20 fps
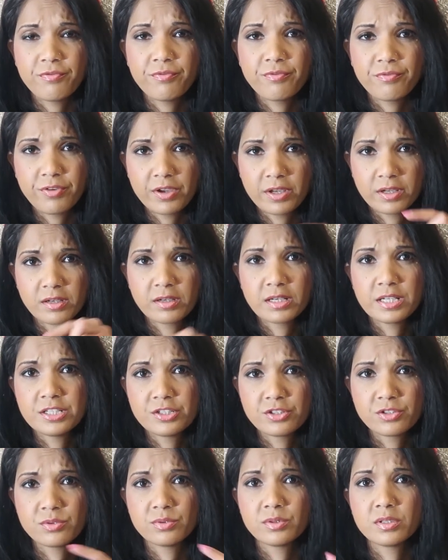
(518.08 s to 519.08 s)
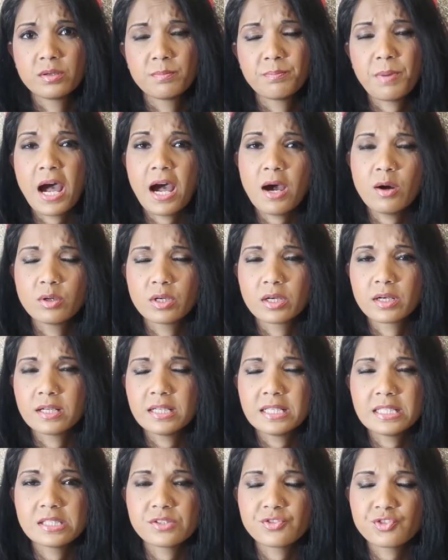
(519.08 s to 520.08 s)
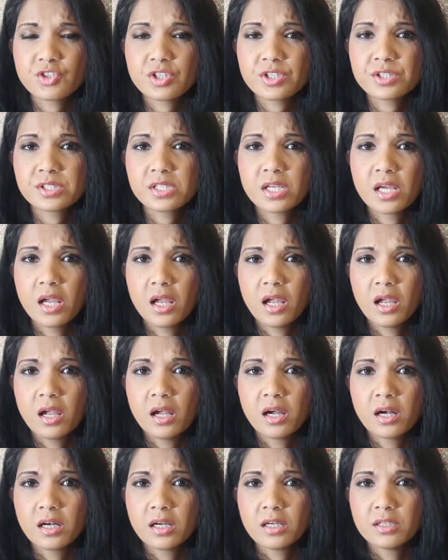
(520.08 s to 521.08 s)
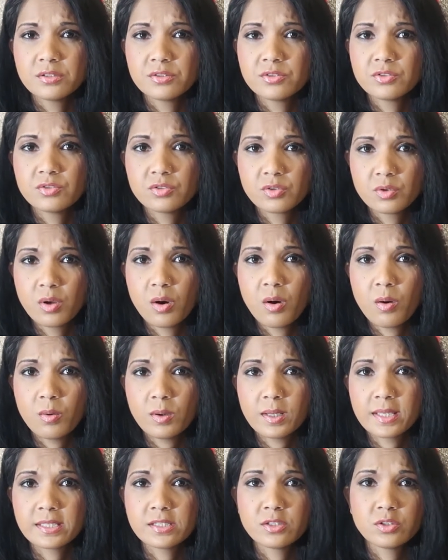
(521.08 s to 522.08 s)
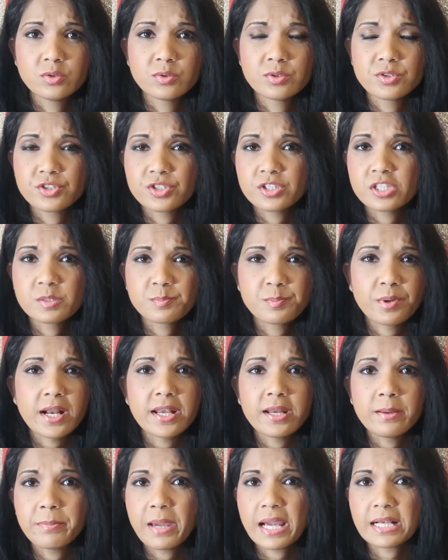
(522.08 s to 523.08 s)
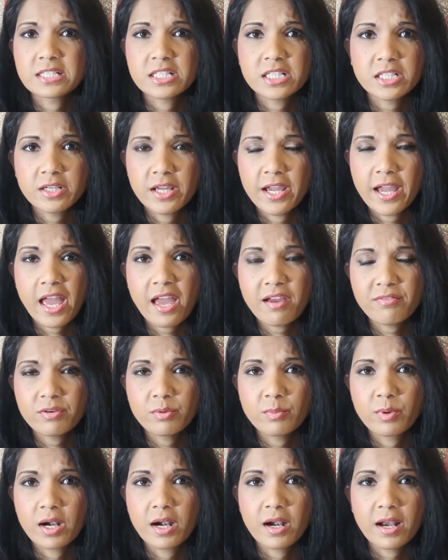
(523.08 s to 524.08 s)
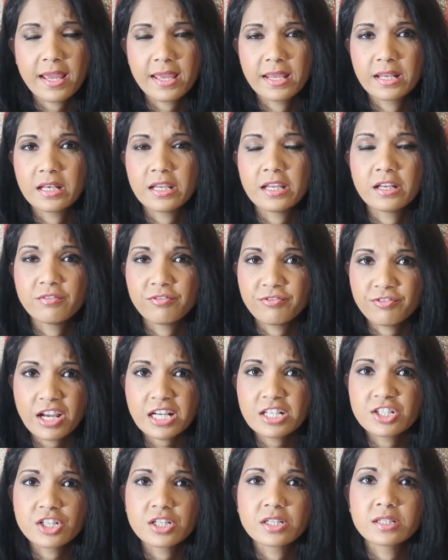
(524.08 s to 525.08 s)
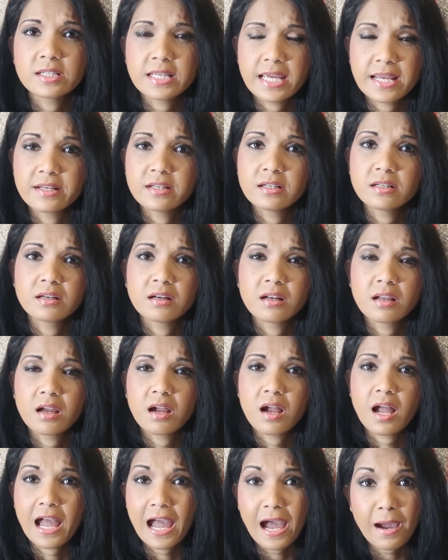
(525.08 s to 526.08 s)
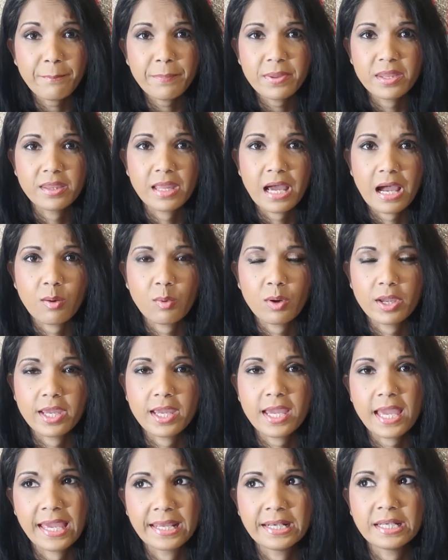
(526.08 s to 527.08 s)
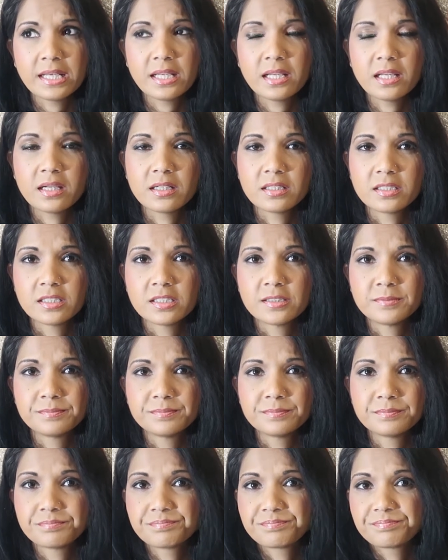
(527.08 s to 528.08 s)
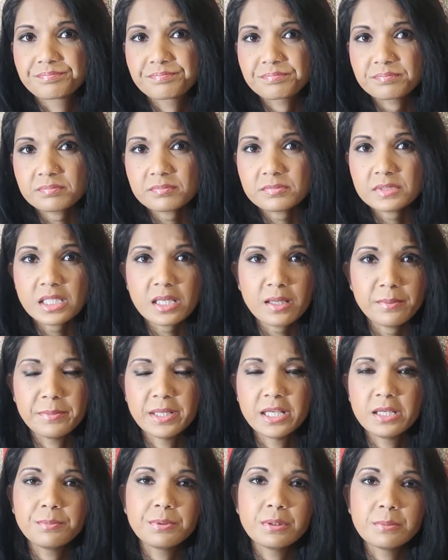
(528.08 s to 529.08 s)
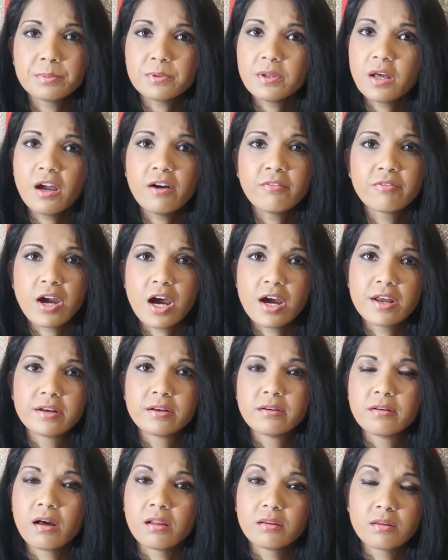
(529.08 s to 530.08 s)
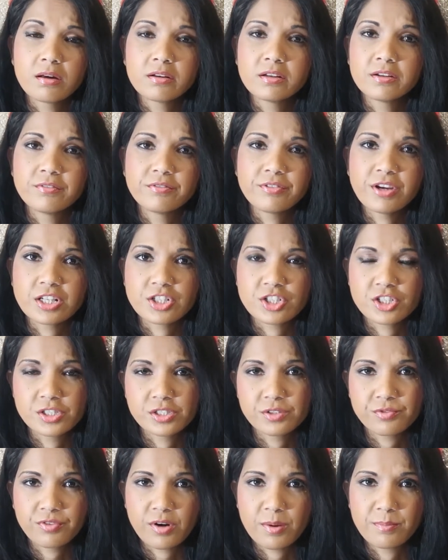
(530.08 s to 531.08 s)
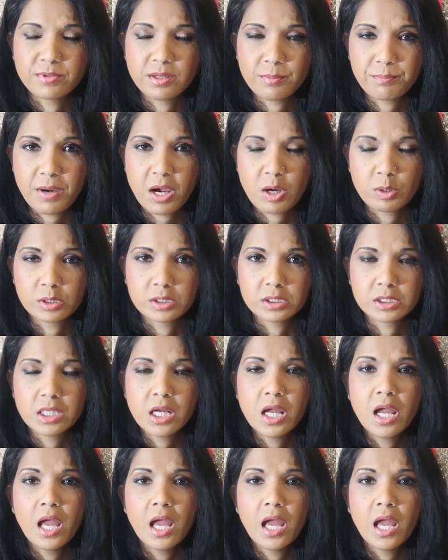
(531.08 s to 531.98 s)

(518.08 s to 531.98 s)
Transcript: finger into the powder? It's just, you know, you're just spreading bacteria everywhere, and infection can happen that way. And many people have gotten a lot of infections from dip powder.